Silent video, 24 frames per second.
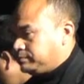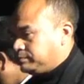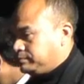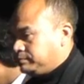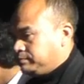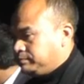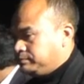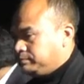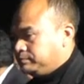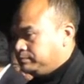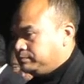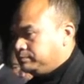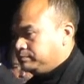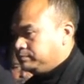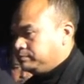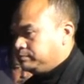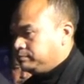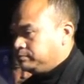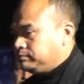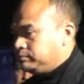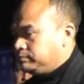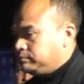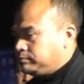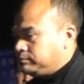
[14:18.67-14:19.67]

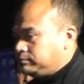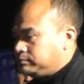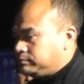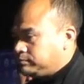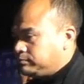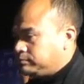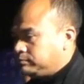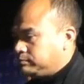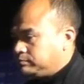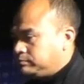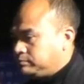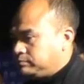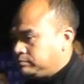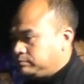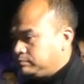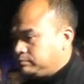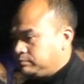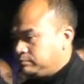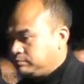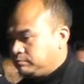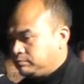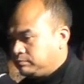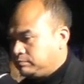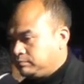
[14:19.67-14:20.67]

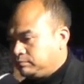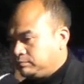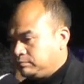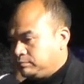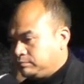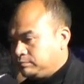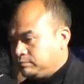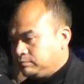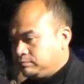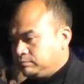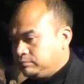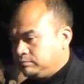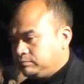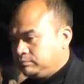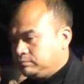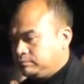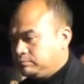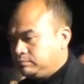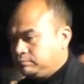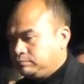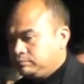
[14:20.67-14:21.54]
[no speech]